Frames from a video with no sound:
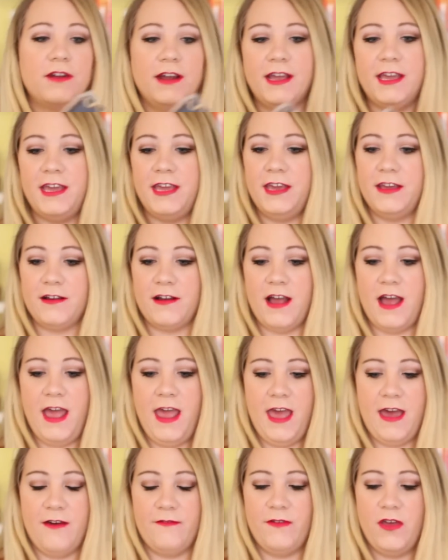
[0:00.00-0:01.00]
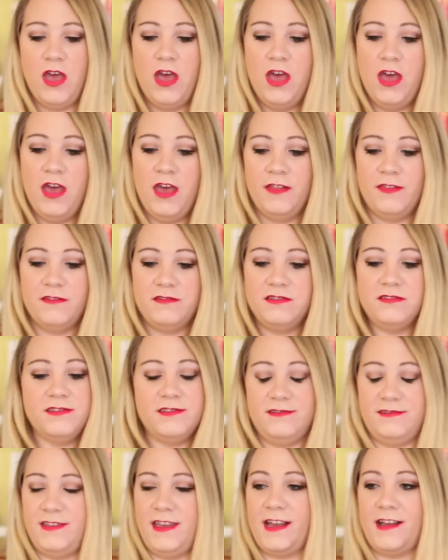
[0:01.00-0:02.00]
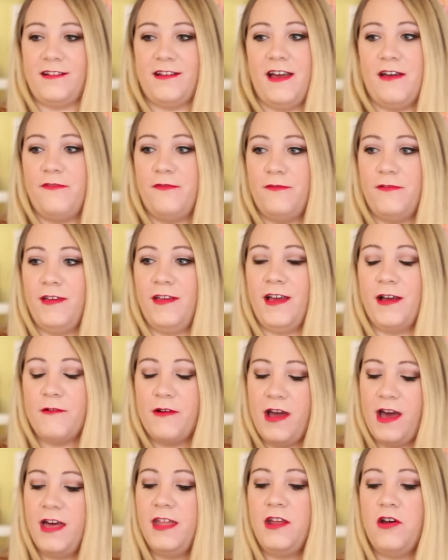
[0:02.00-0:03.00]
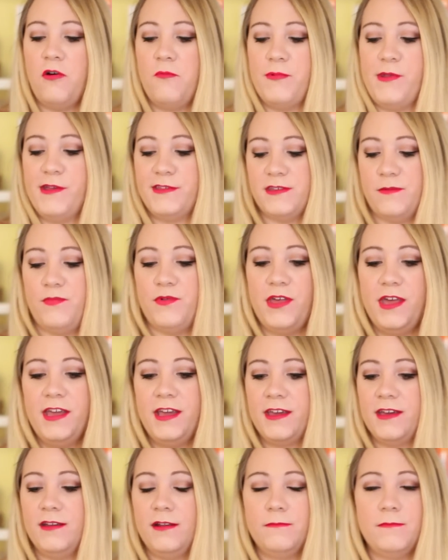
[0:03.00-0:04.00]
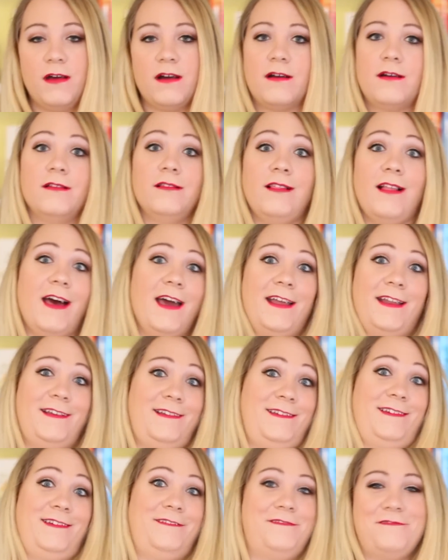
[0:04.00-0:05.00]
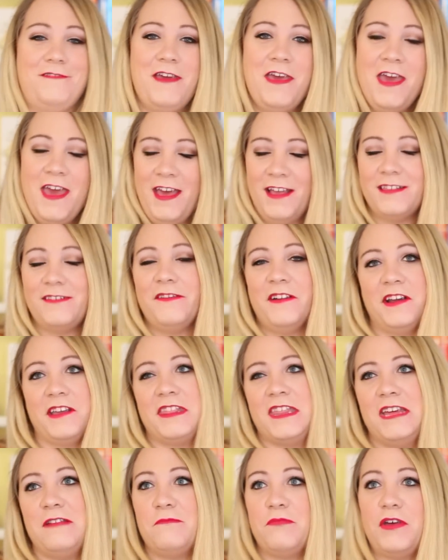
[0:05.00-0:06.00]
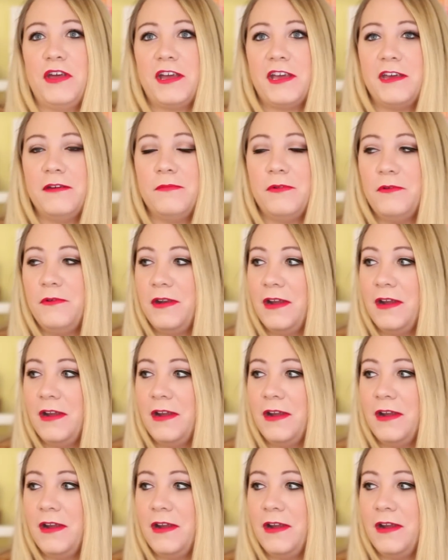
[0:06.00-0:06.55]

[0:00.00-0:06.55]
right here. This was like, I'm kind of hoping it's a blanket. I'm not gonna lie. It's a very thin blanket, but